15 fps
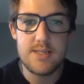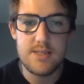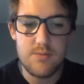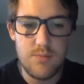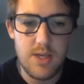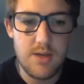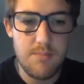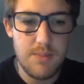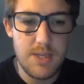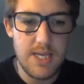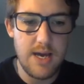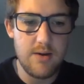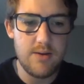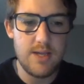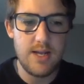and we can be
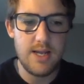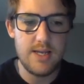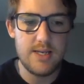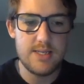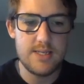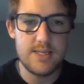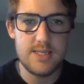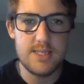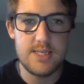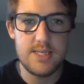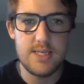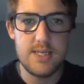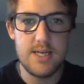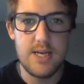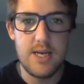calculating this in
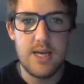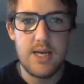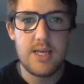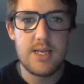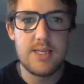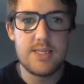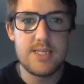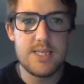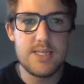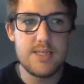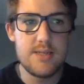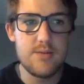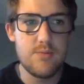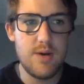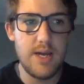a
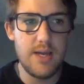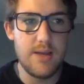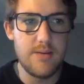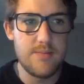consistent way.